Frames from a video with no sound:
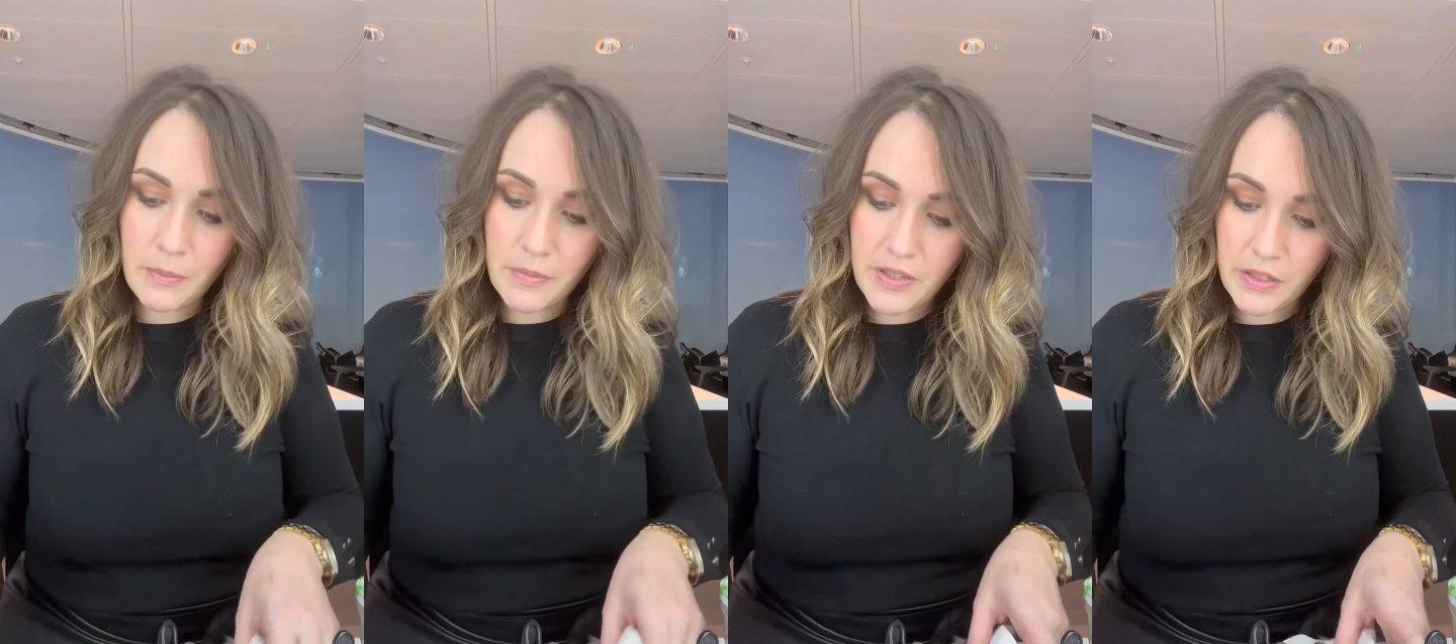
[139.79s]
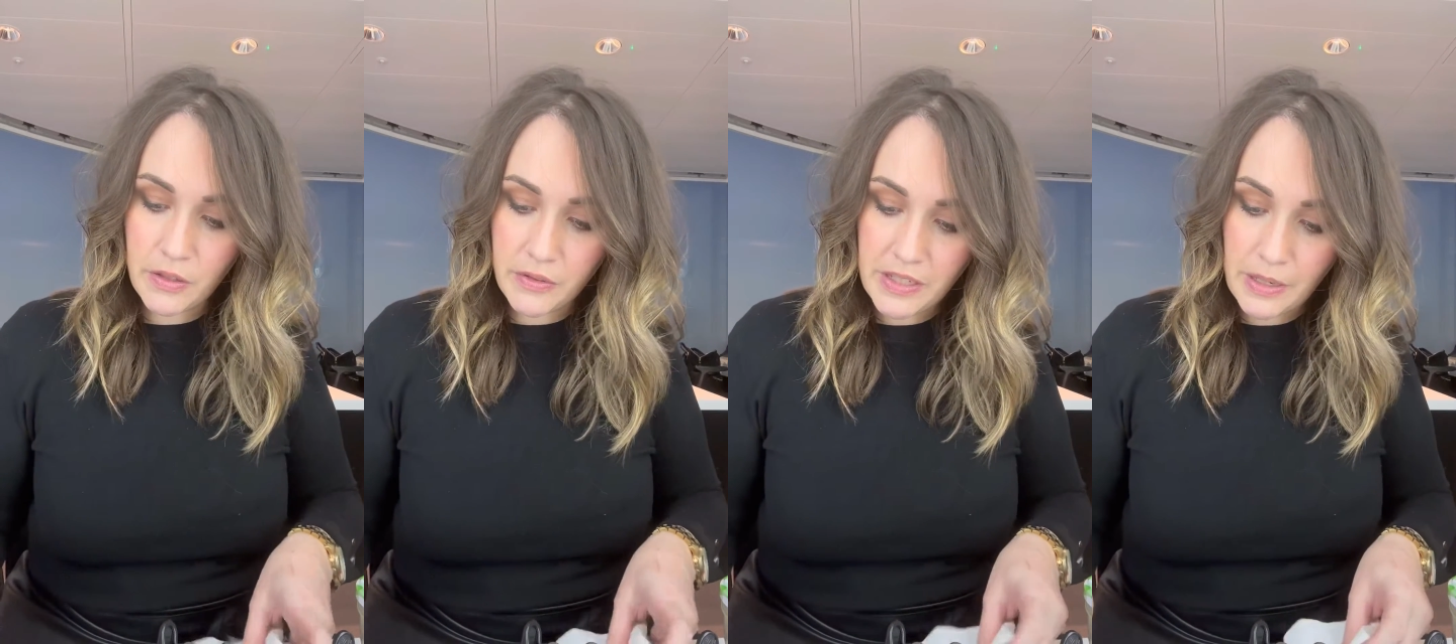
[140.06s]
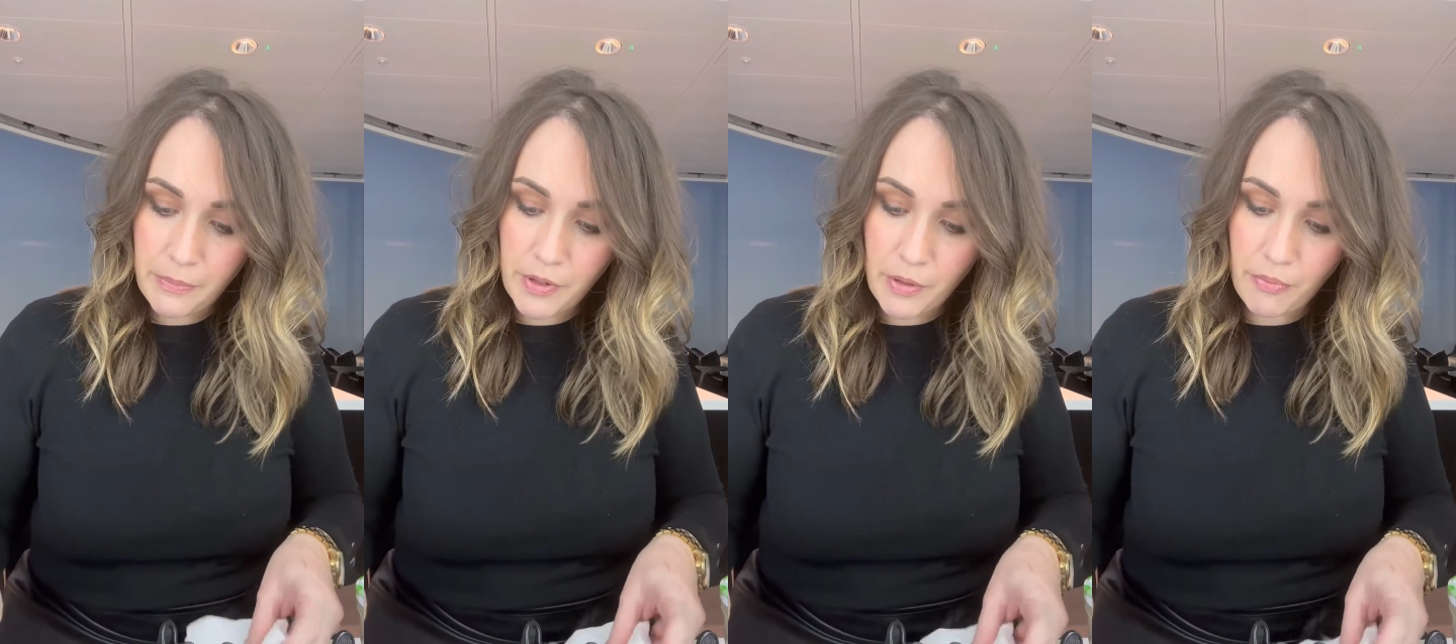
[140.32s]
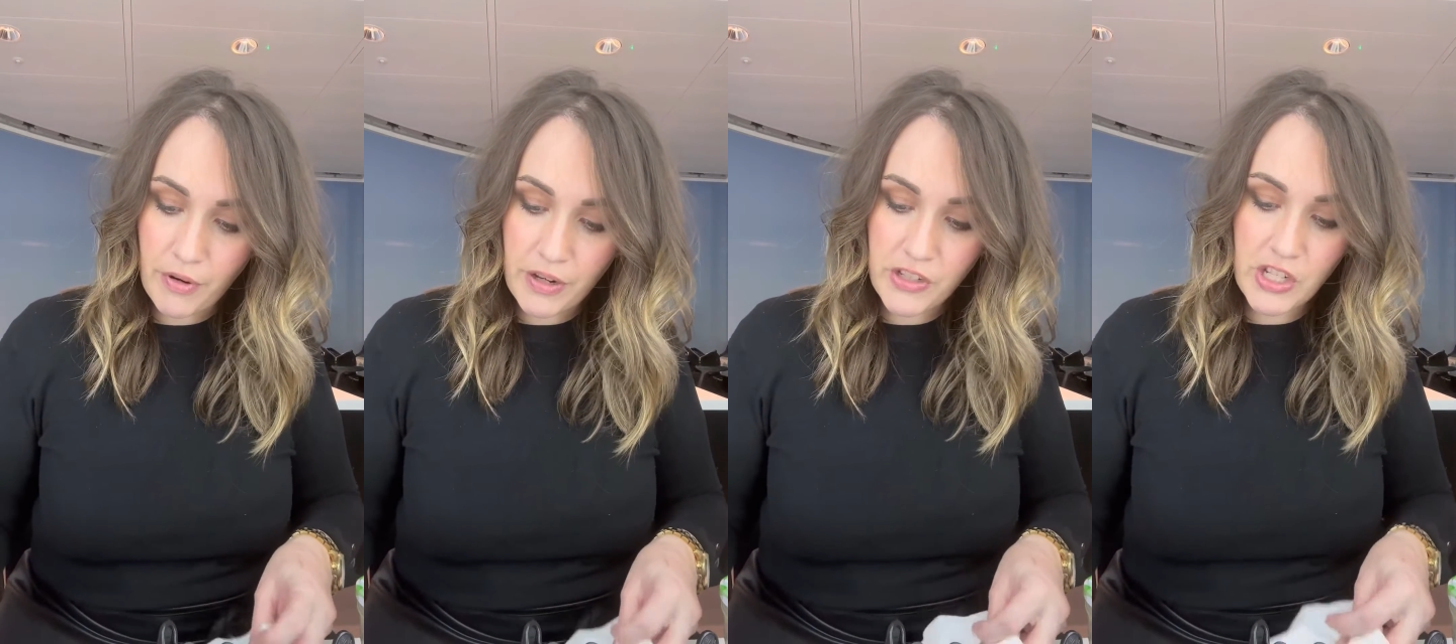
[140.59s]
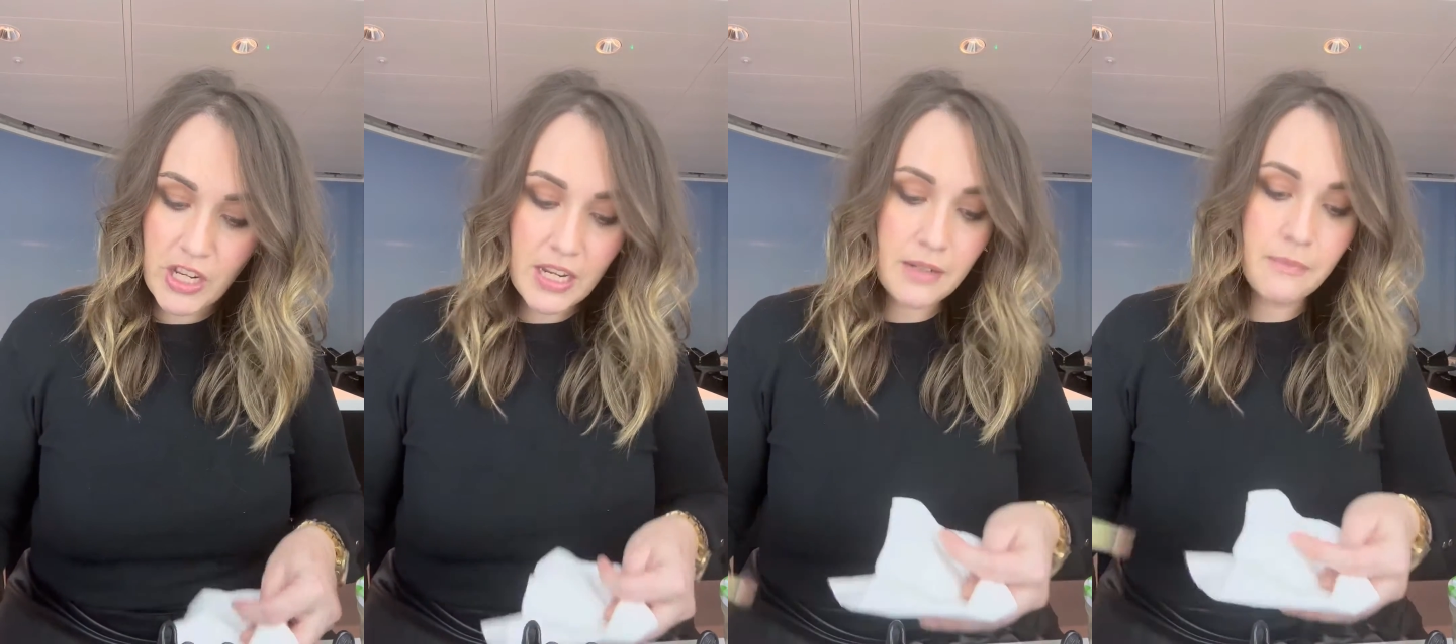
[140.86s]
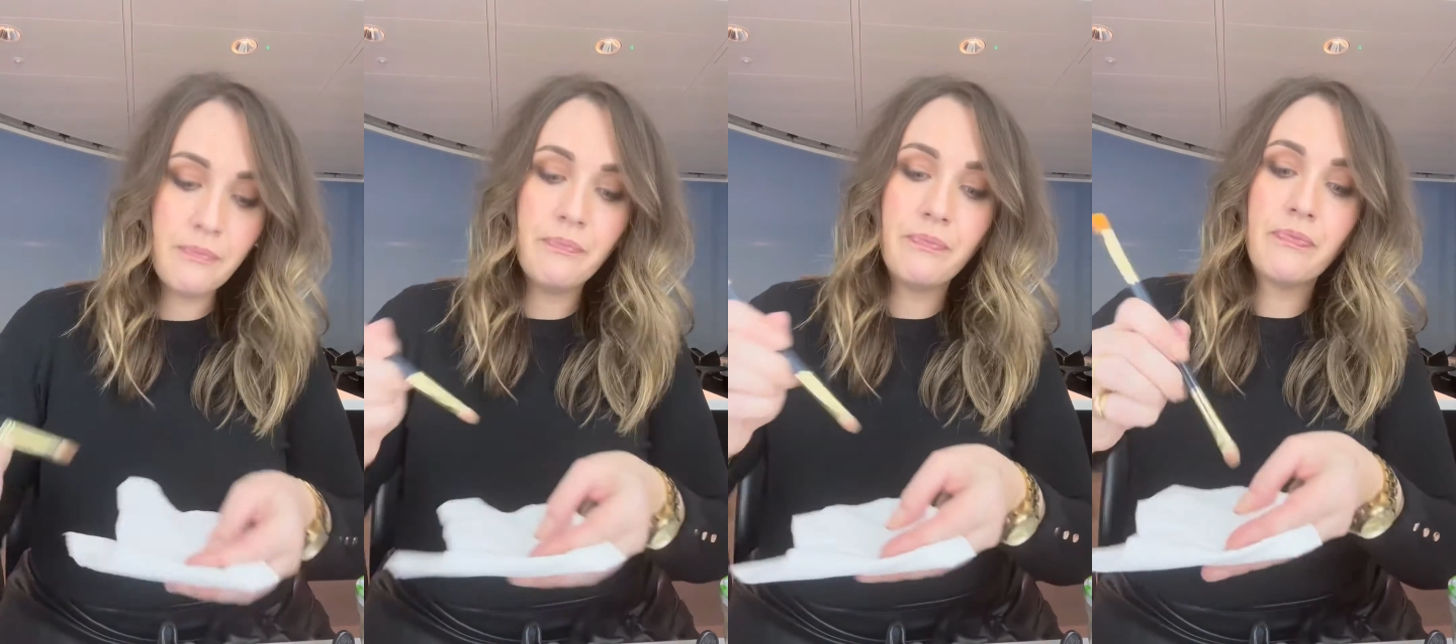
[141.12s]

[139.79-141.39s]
So you dip your brush in,